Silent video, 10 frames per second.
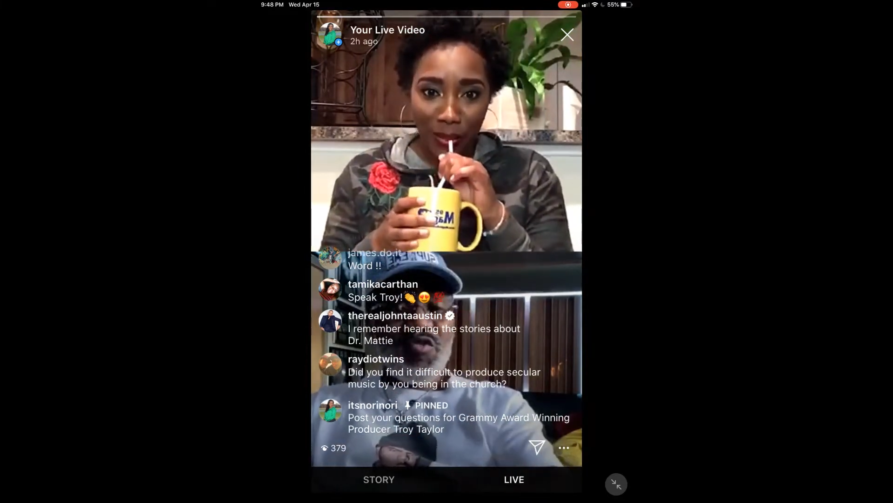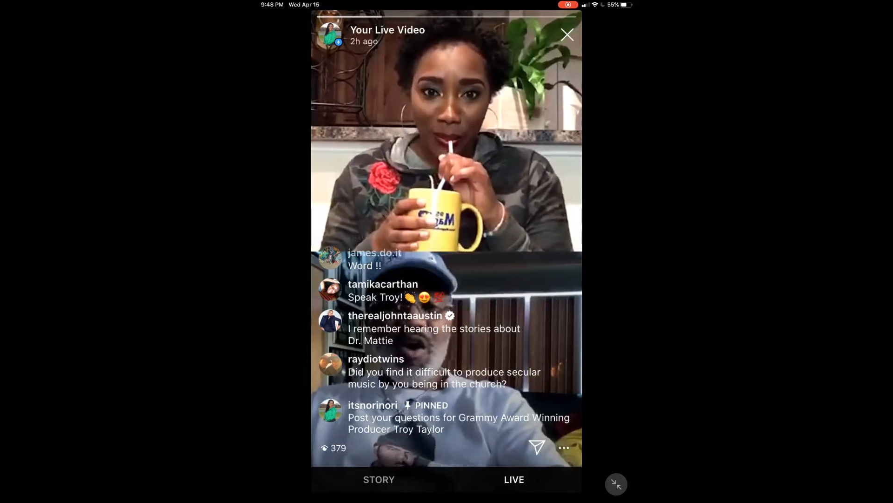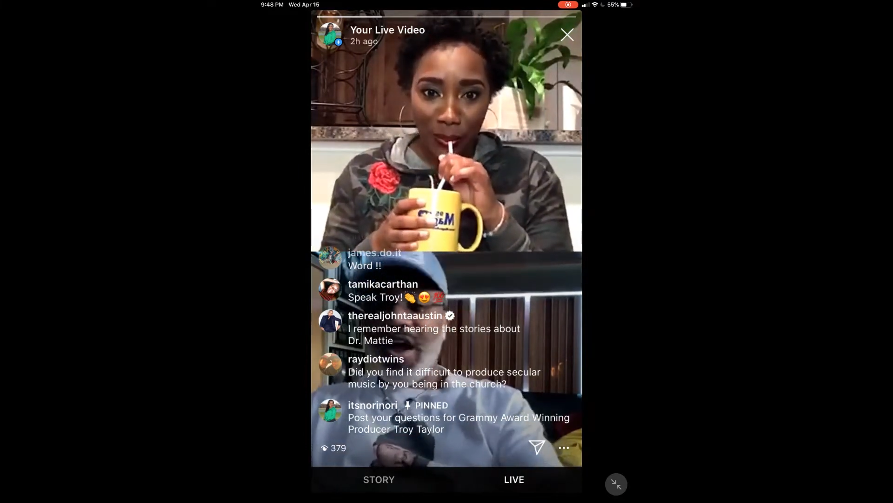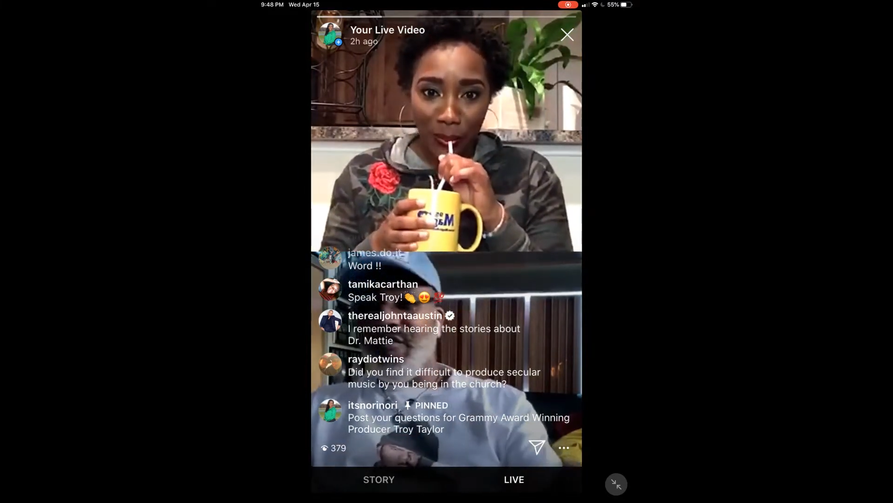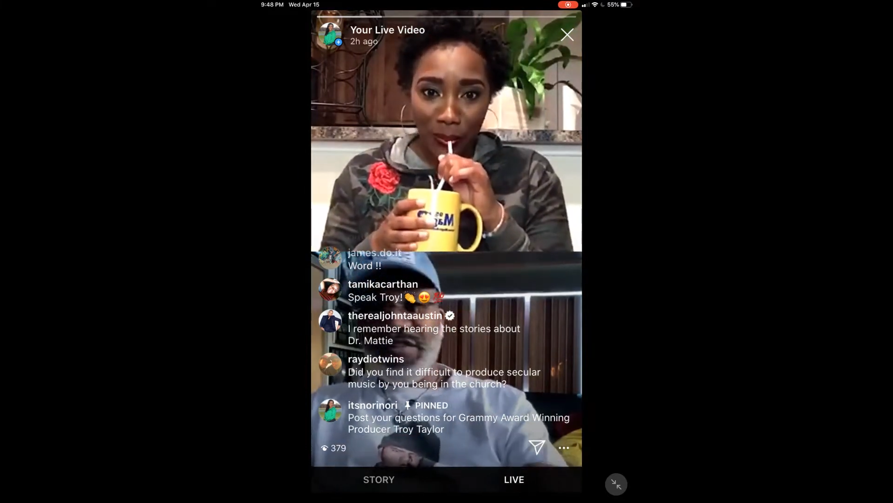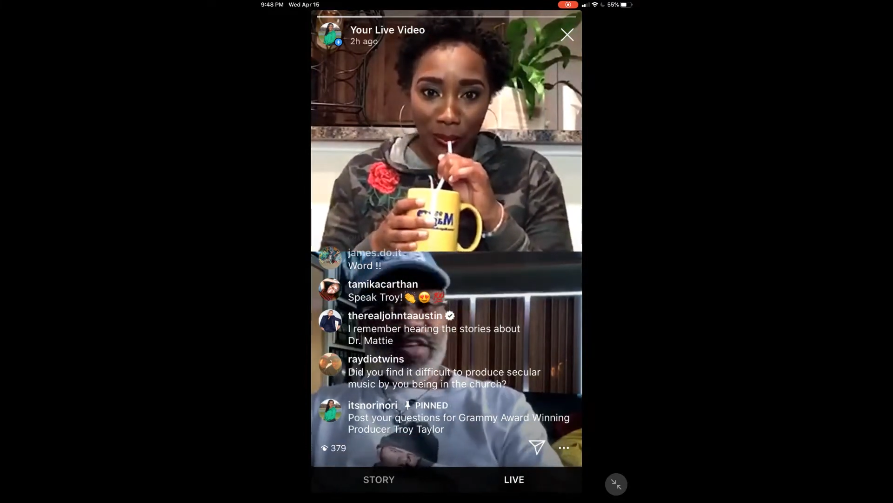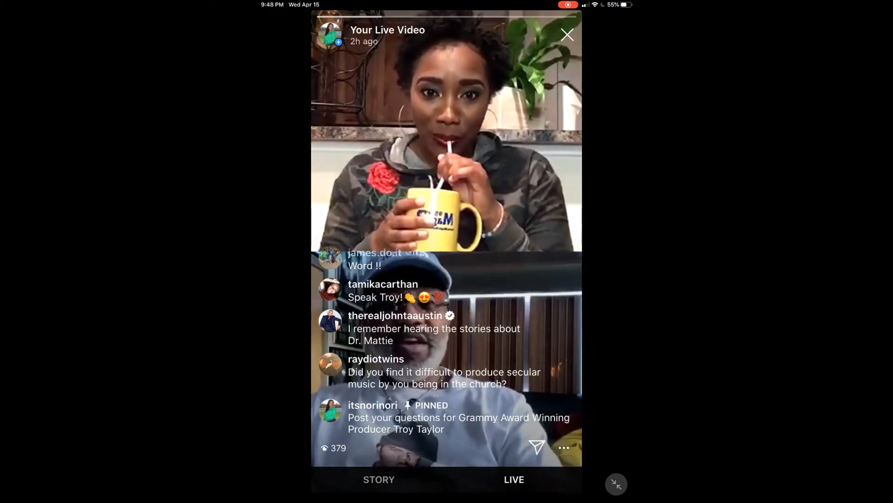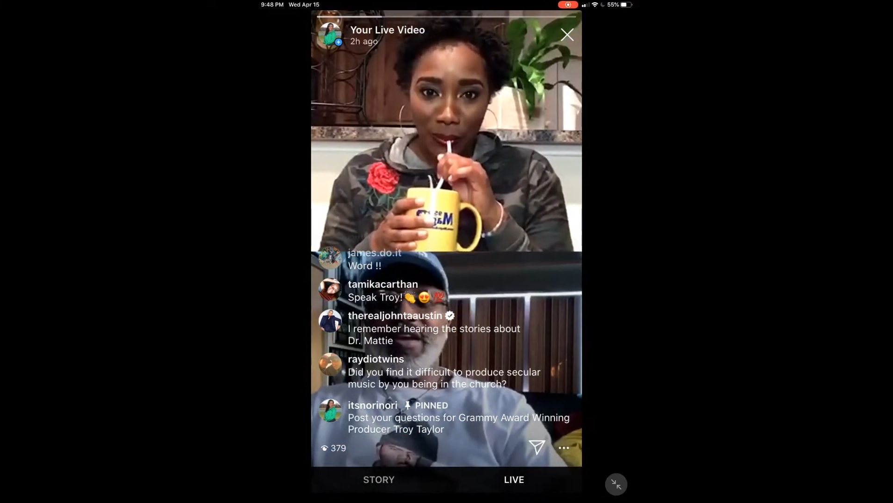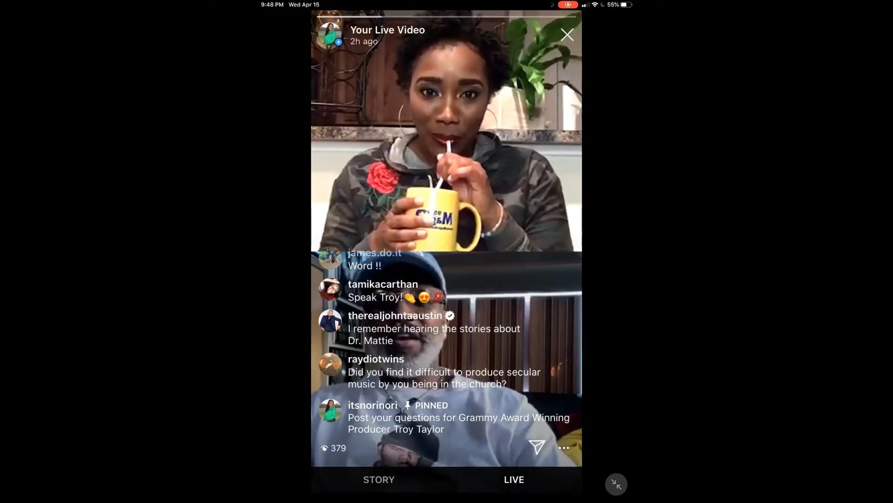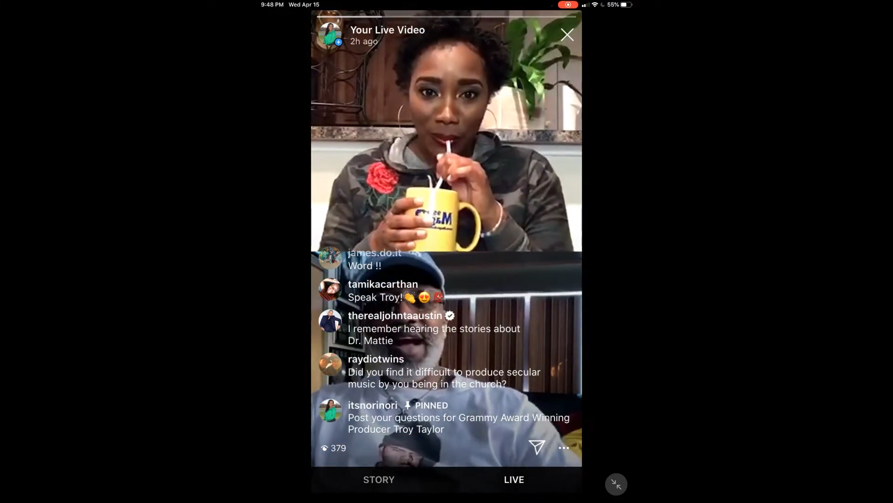everything in
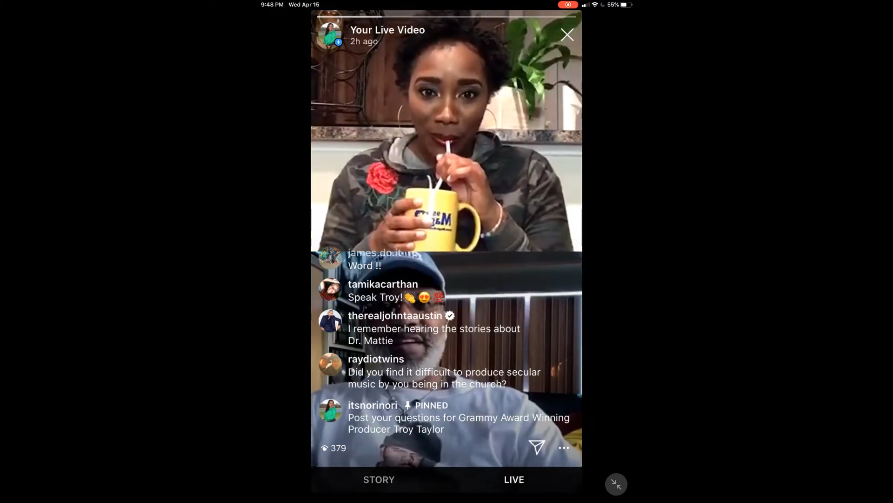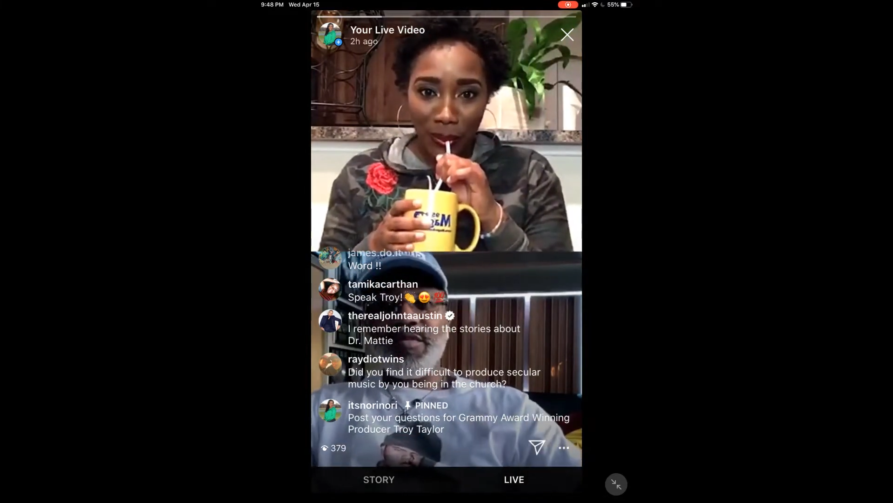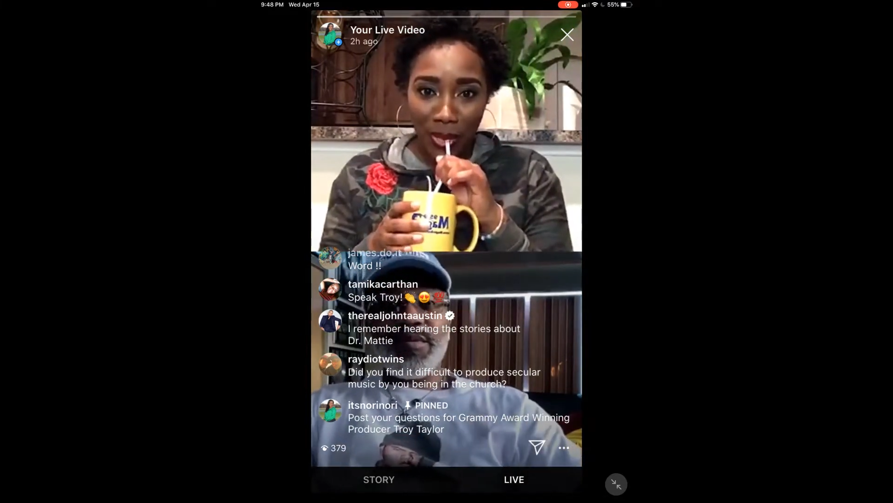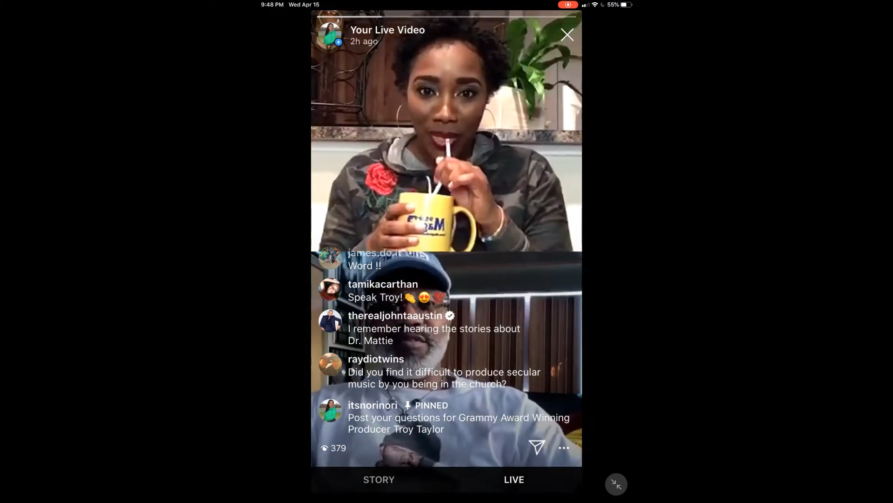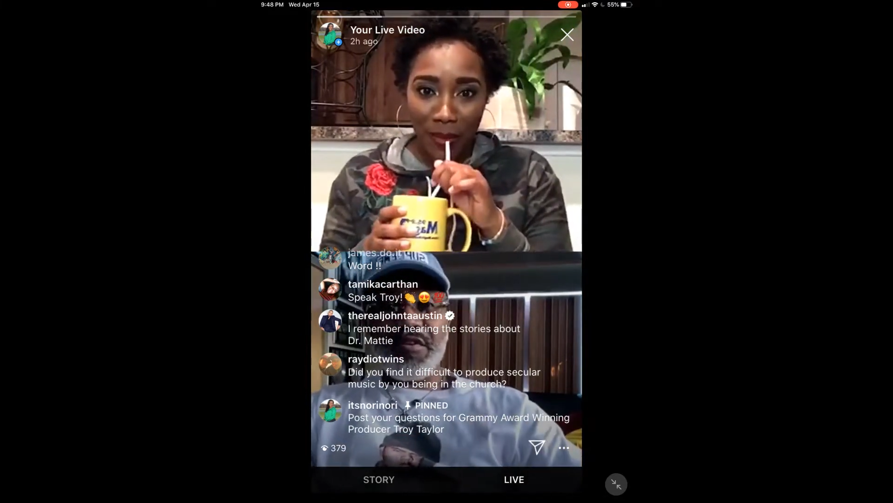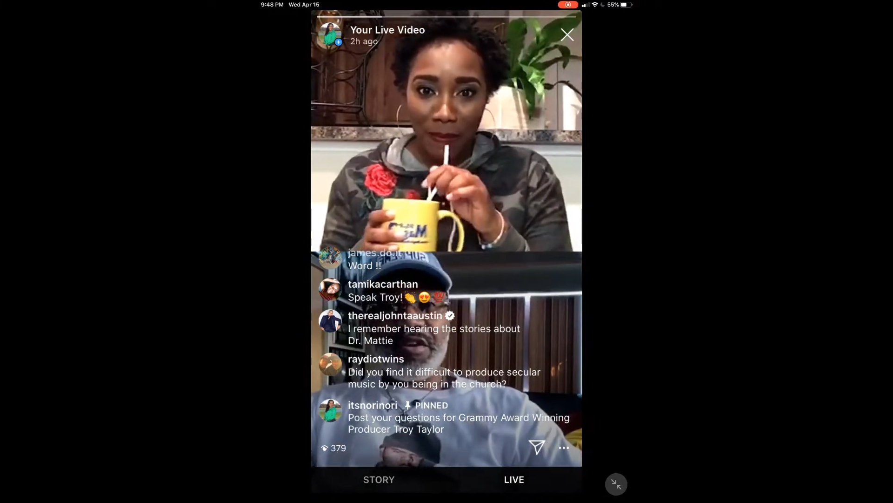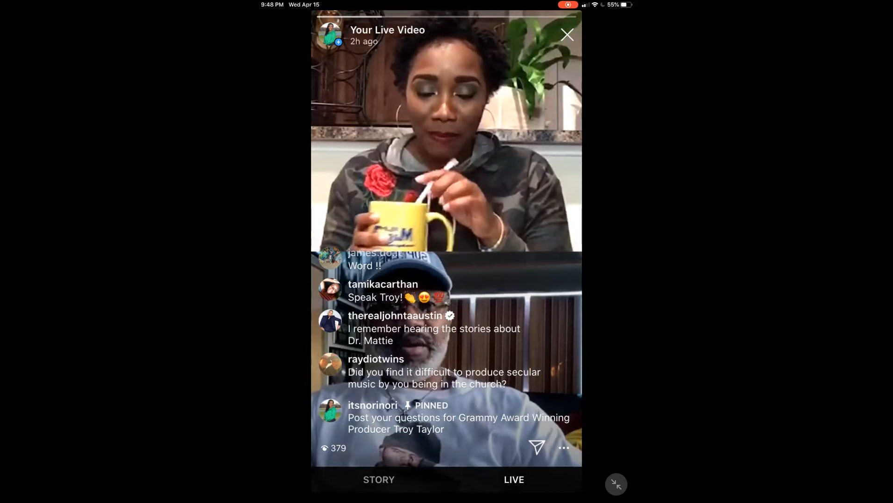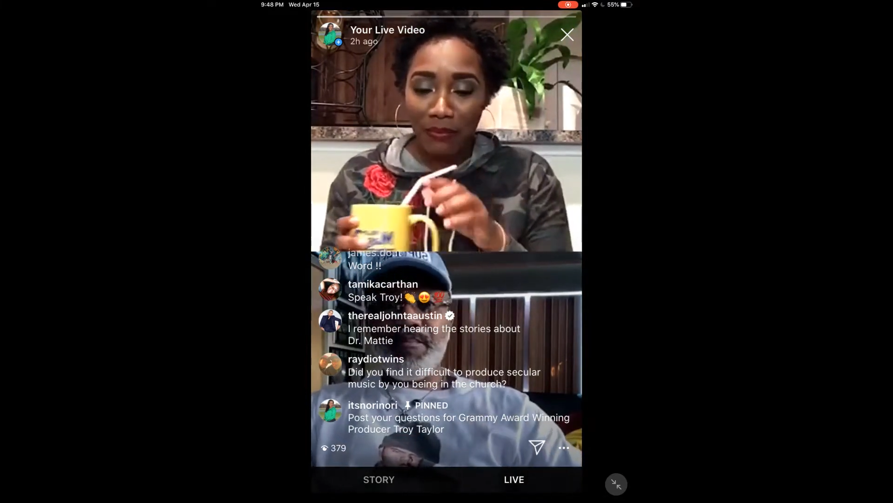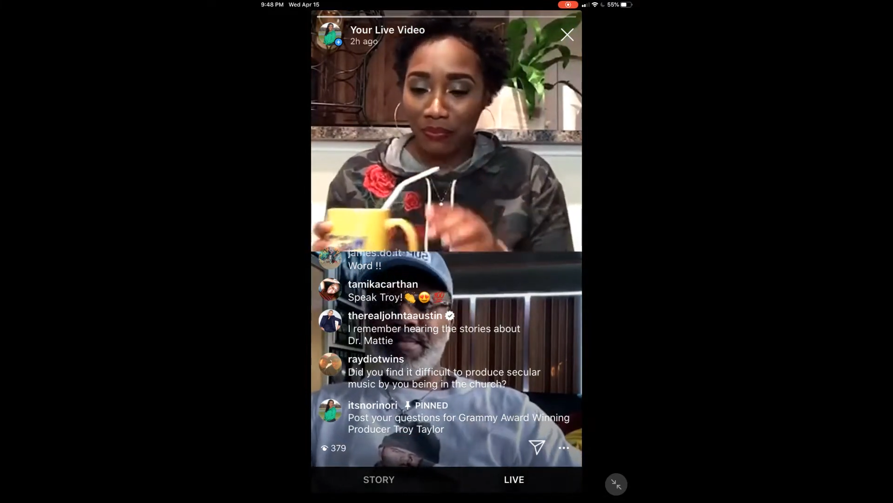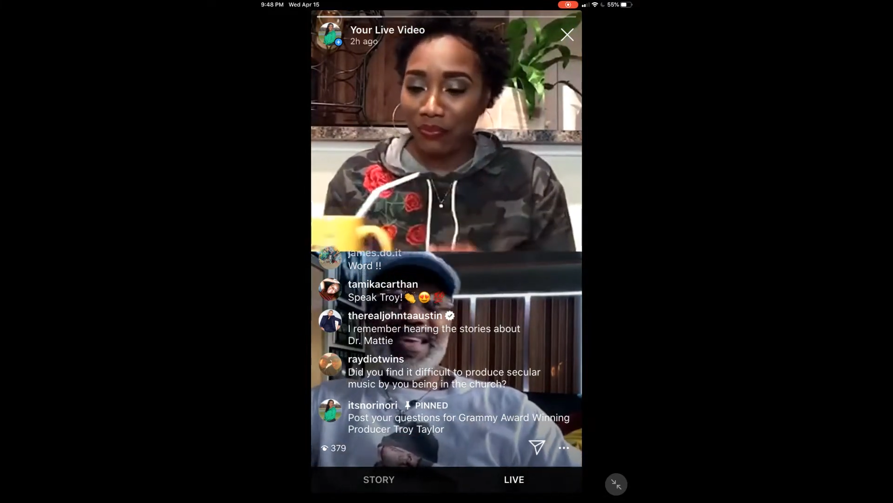the gospel circuit.
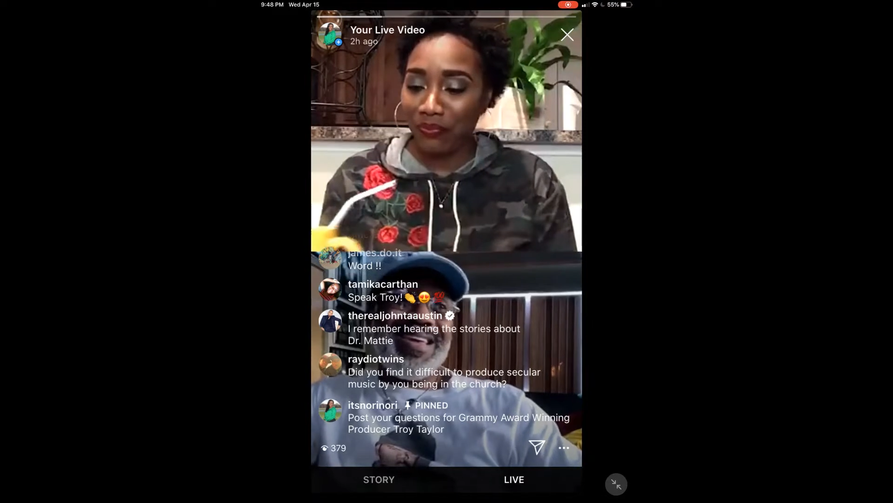Me,